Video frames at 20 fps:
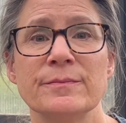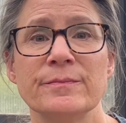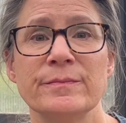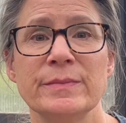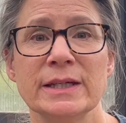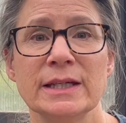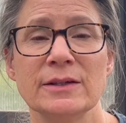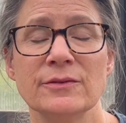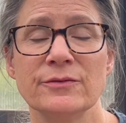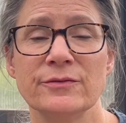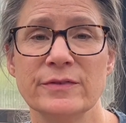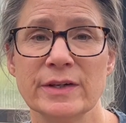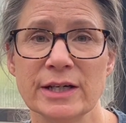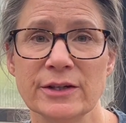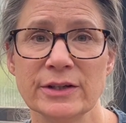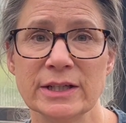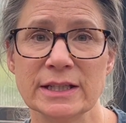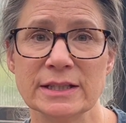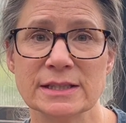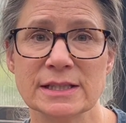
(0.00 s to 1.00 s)
be
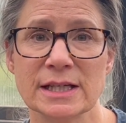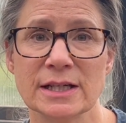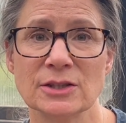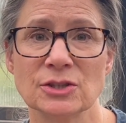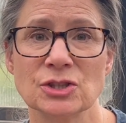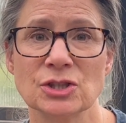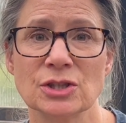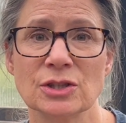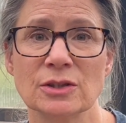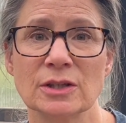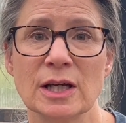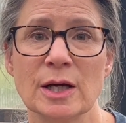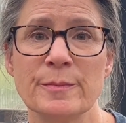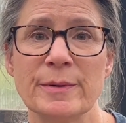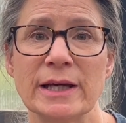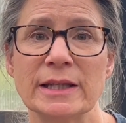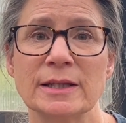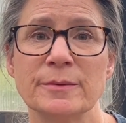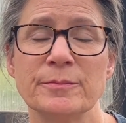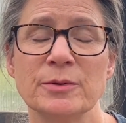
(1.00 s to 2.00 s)
very intentional
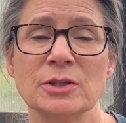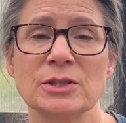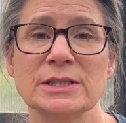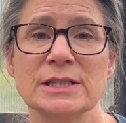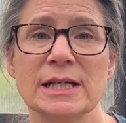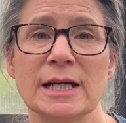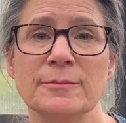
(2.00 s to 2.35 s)
about the books